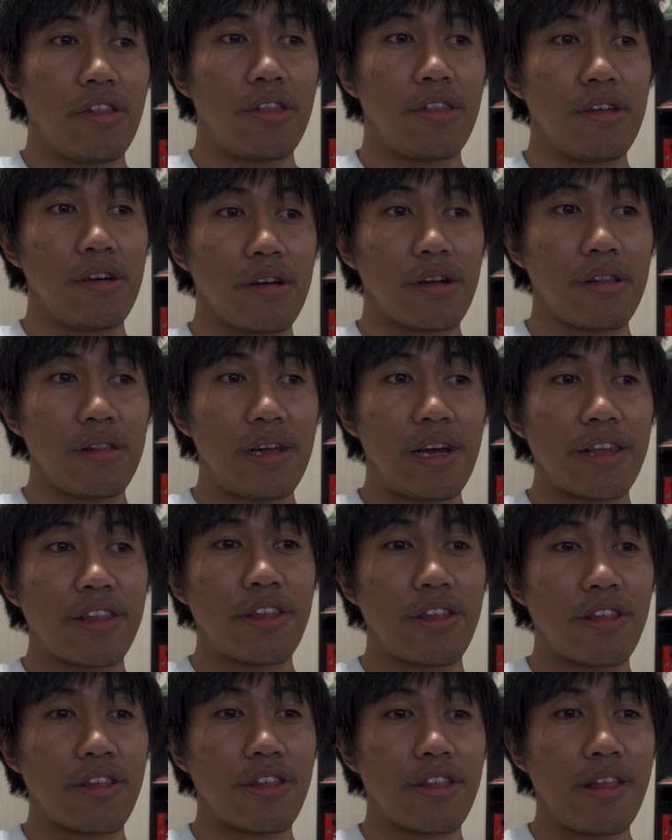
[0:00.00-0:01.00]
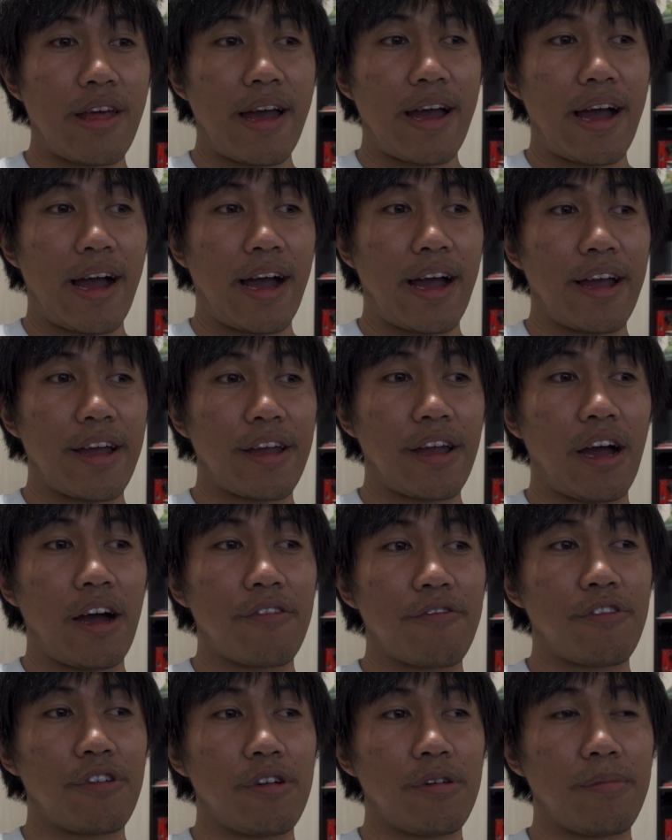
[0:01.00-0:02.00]
the glasses that I
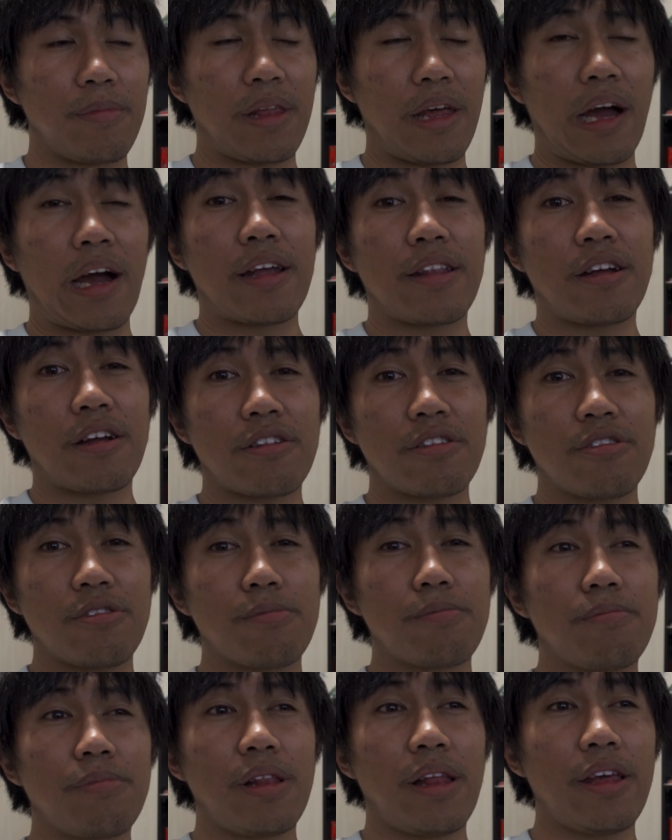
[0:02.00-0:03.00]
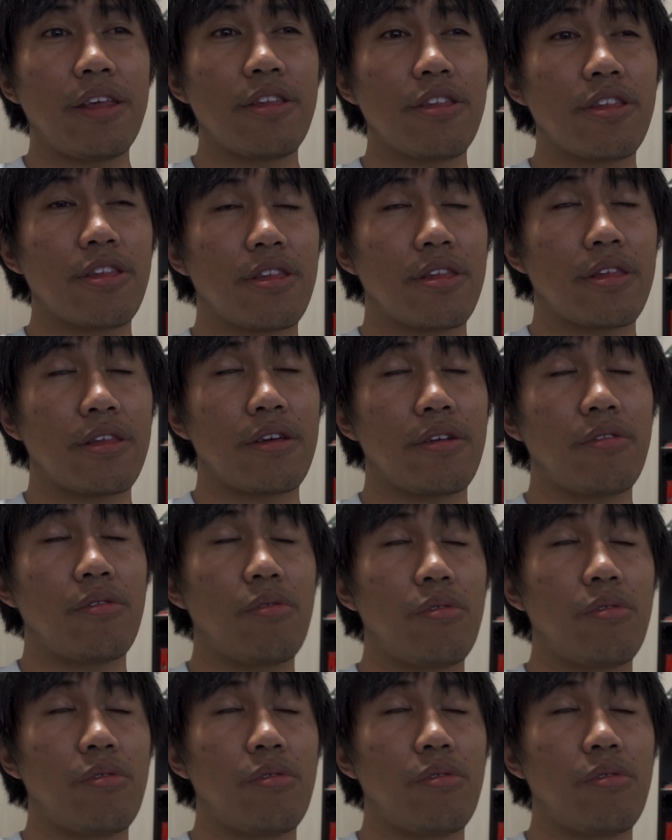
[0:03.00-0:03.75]
got from the eye doctor place